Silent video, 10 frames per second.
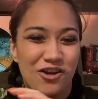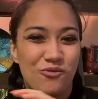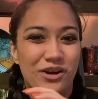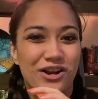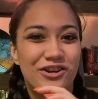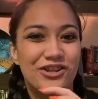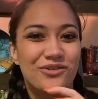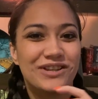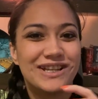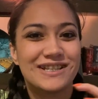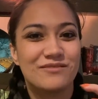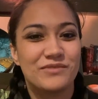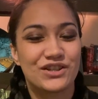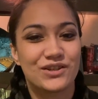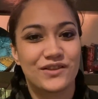where you need to
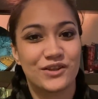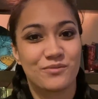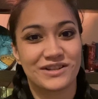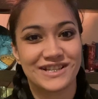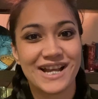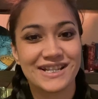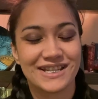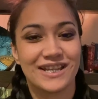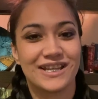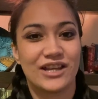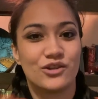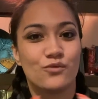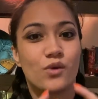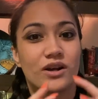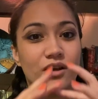make sure that you're protected and you
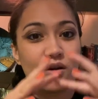want to